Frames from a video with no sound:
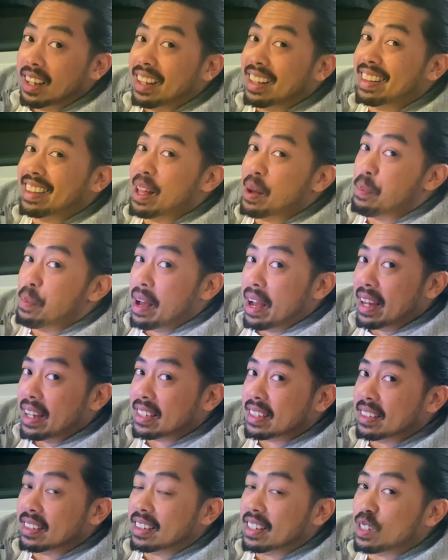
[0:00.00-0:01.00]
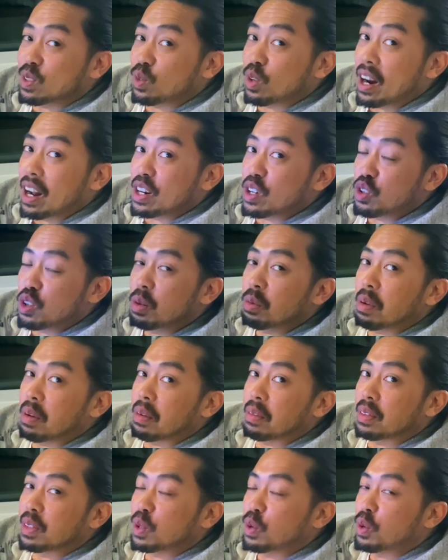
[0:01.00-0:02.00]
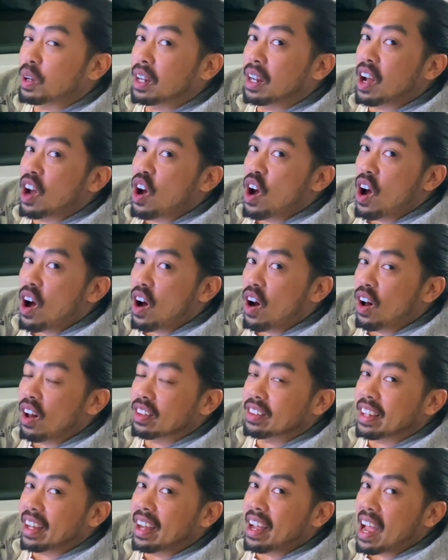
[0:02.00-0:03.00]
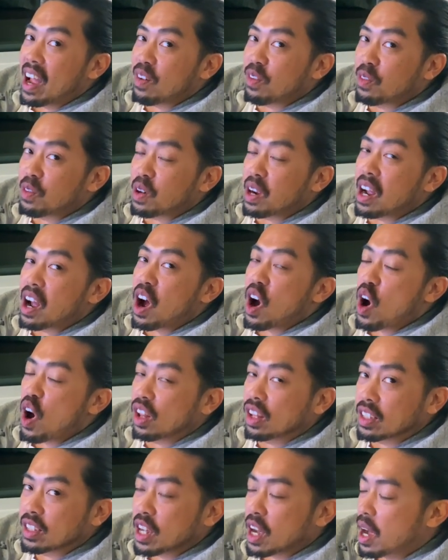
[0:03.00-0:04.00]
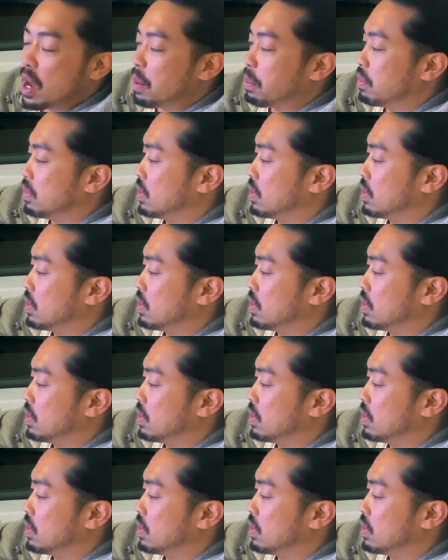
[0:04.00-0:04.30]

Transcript: The best. This is what I dream of doing all day, every, all the time.